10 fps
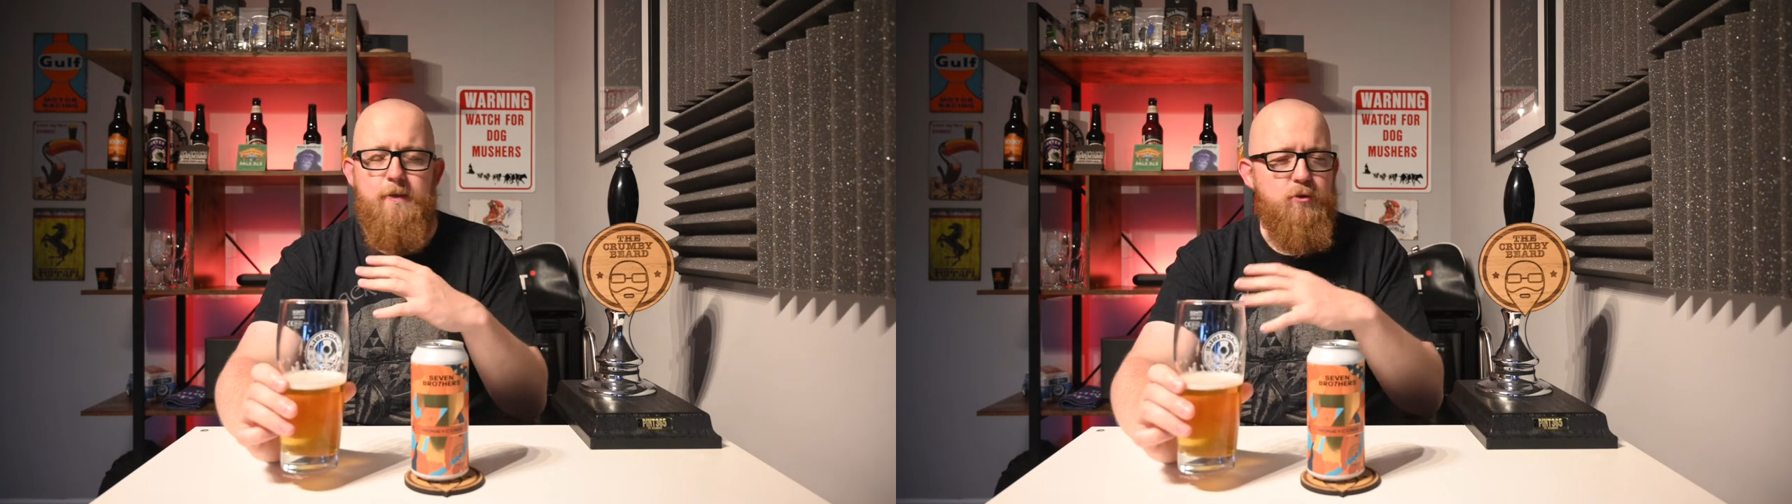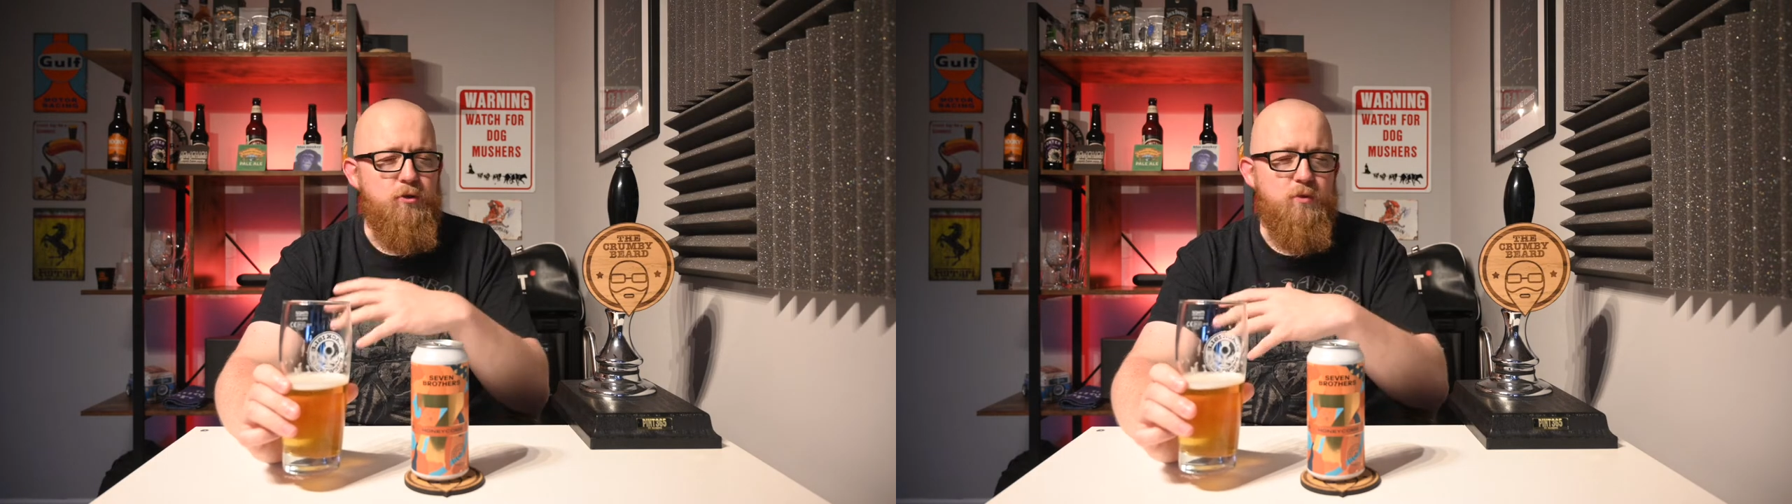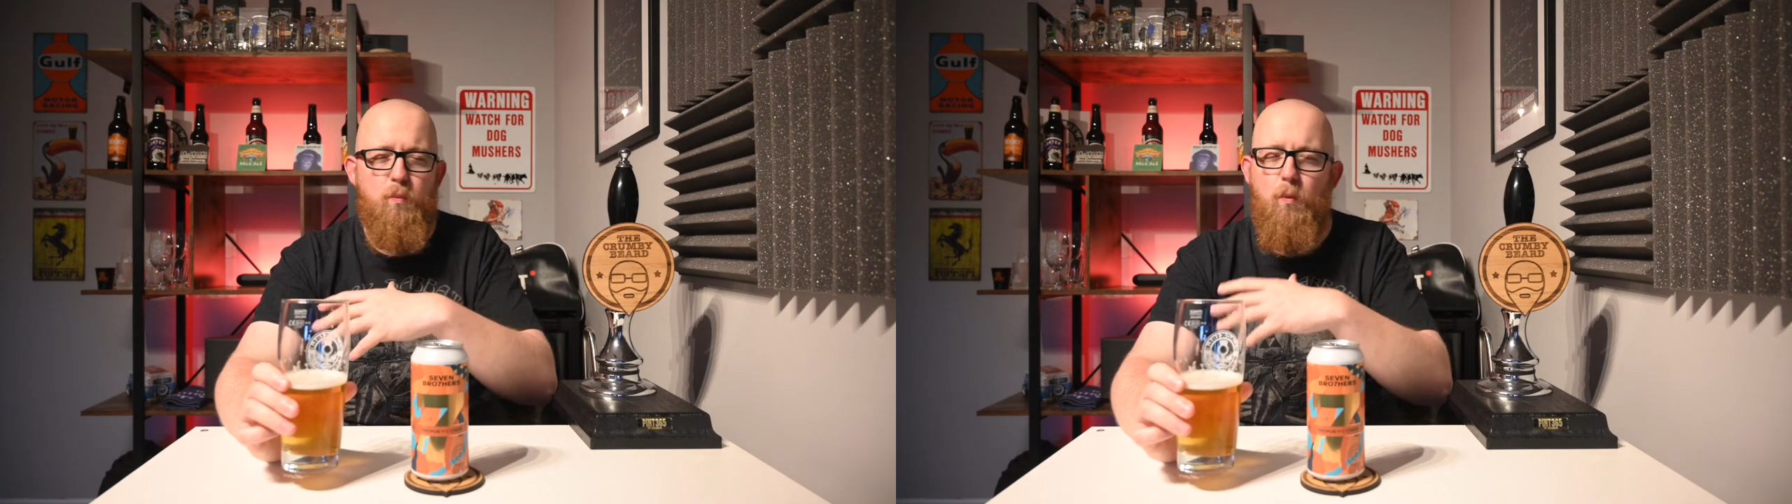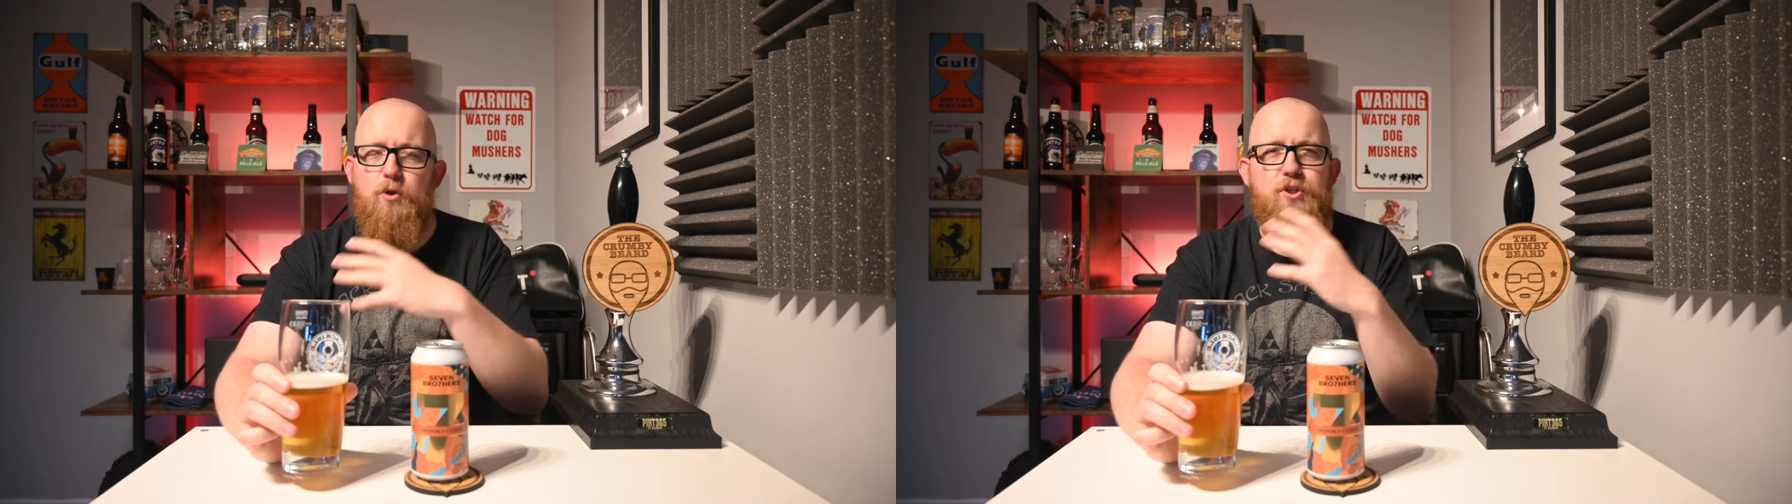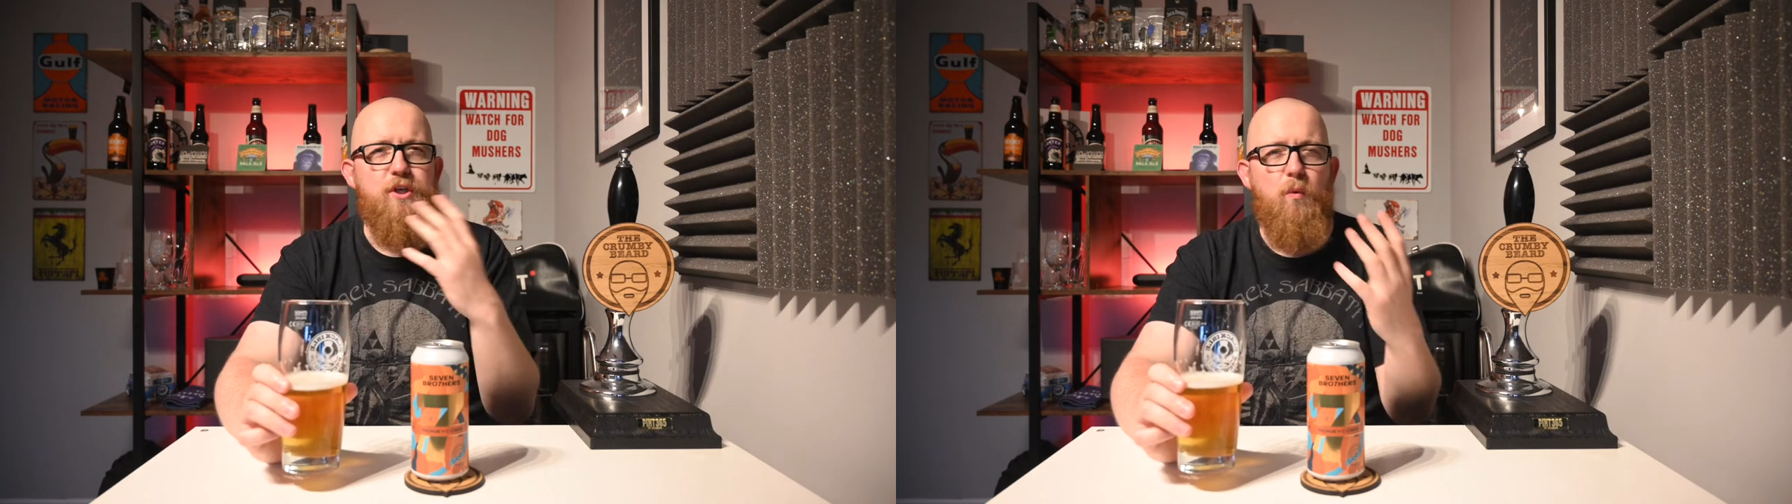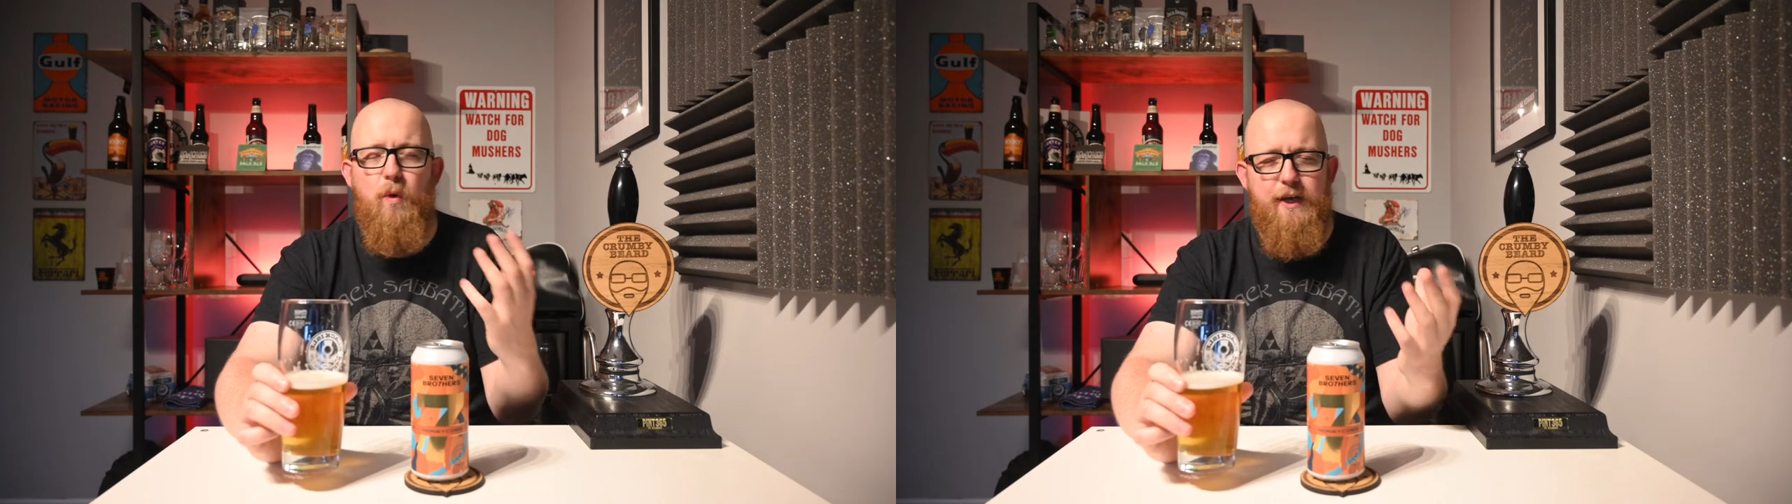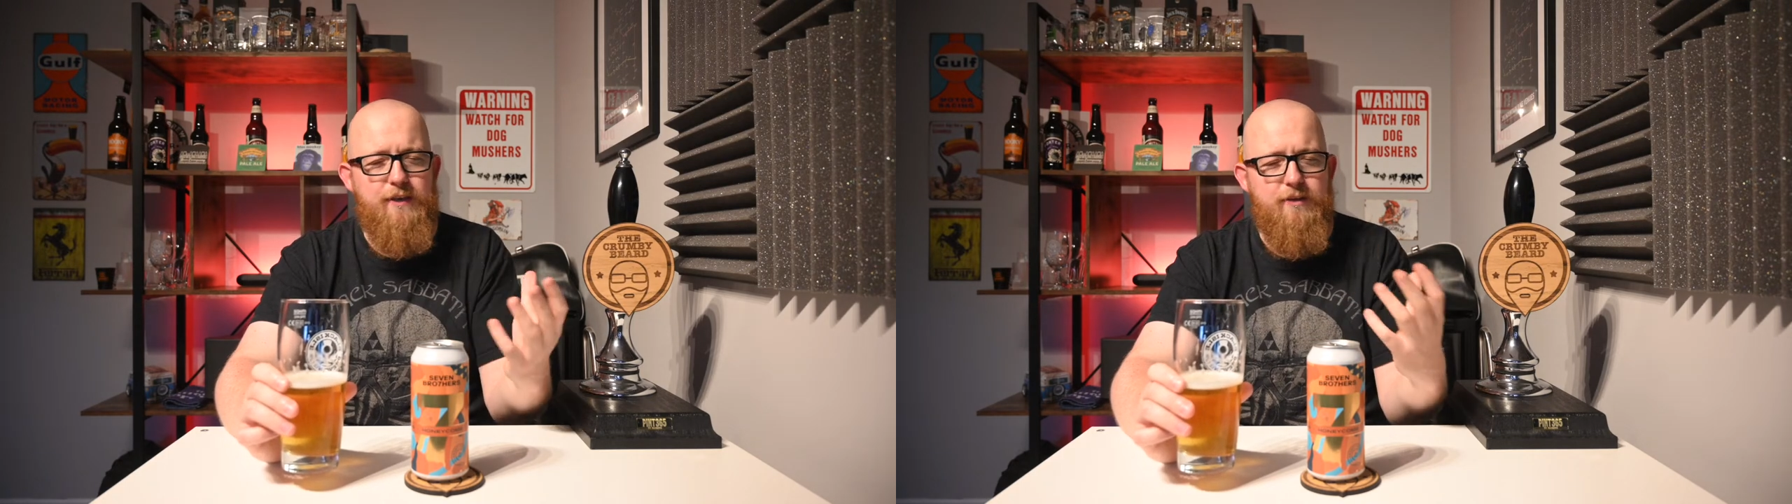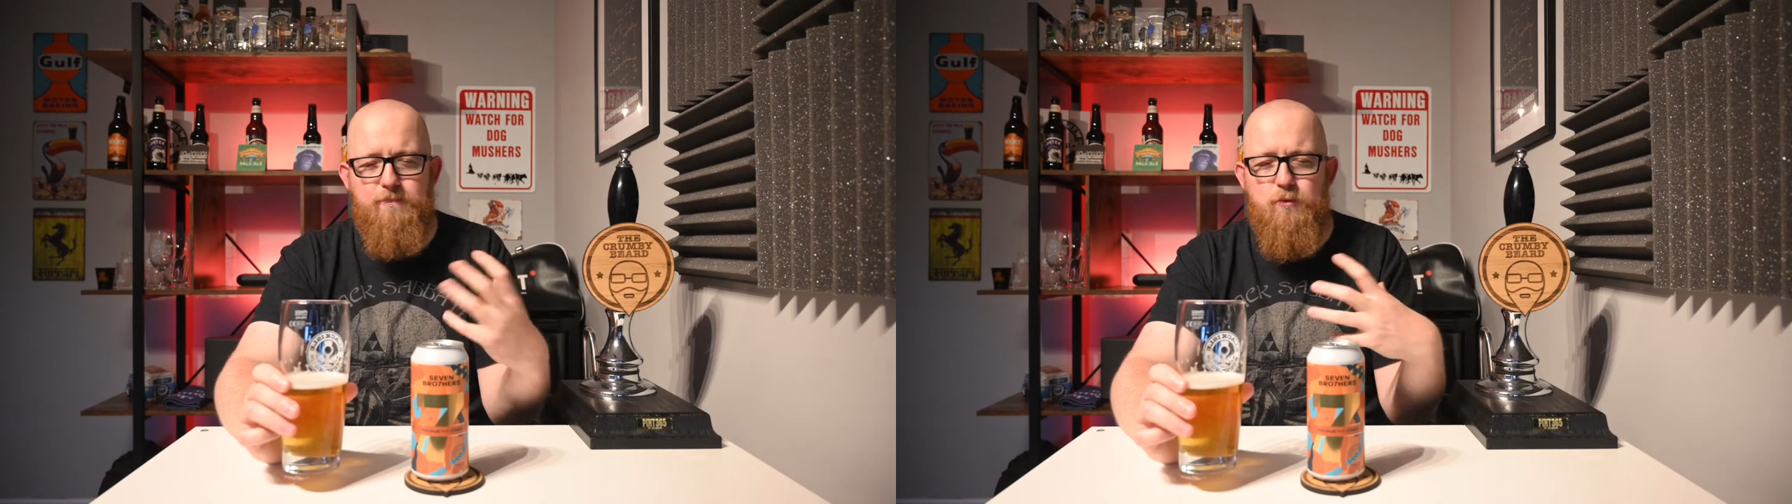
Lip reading: Just washing away the